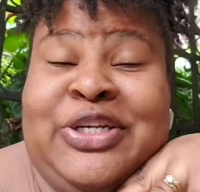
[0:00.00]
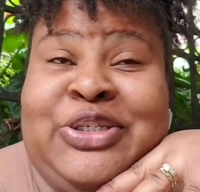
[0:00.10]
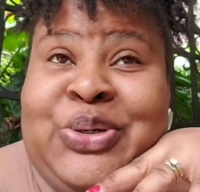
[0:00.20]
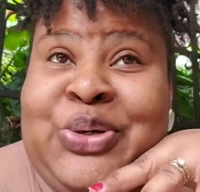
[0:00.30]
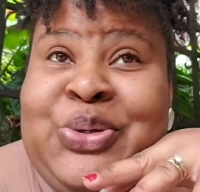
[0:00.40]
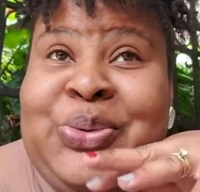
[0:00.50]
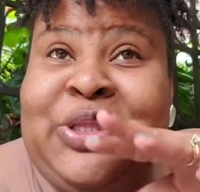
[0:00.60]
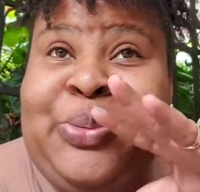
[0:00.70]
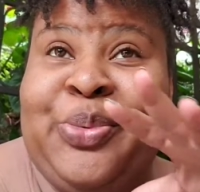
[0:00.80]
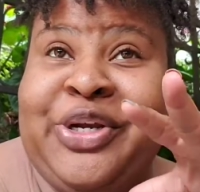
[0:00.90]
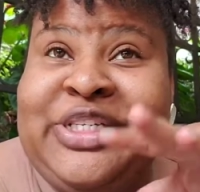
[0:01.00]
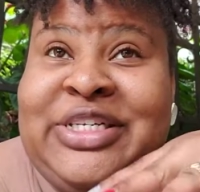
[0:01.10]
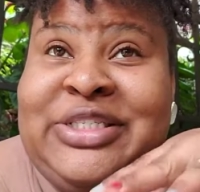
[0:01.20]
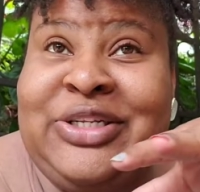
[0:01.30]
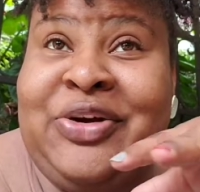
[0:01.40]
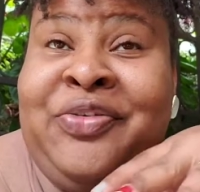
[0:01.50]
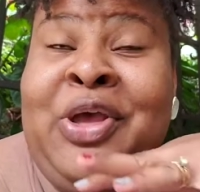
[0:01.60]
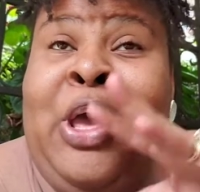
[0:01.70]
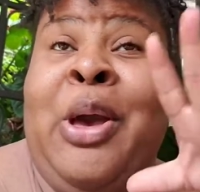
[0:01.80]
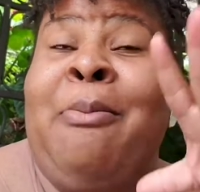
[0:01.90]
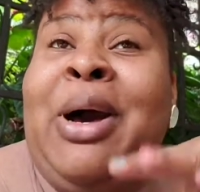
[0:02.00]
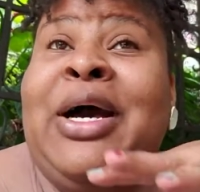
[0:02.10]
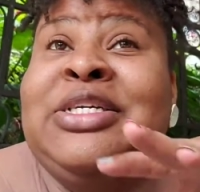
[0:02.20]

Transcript: to show you with the bridge and stuff. My